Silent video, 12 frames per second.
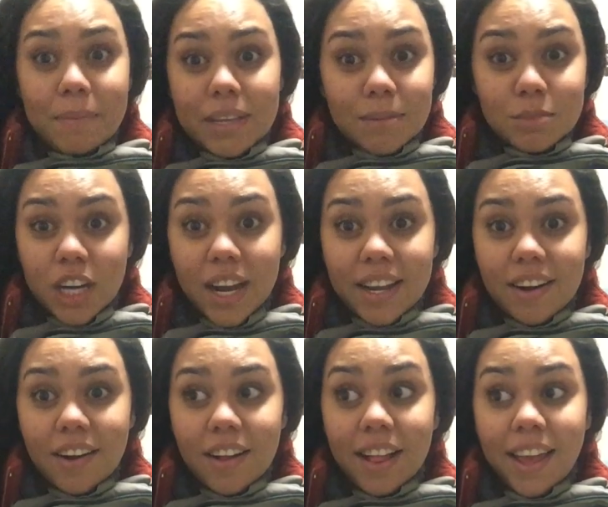I made them try it
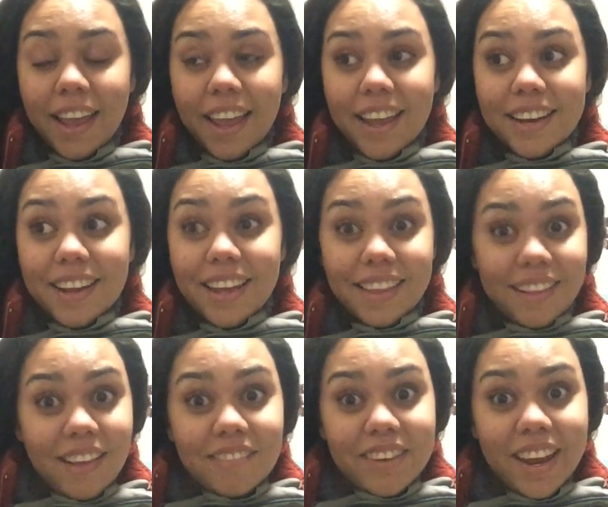all and they
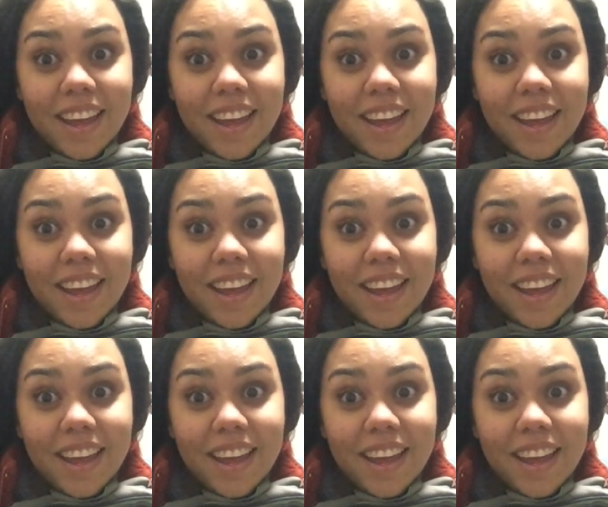loved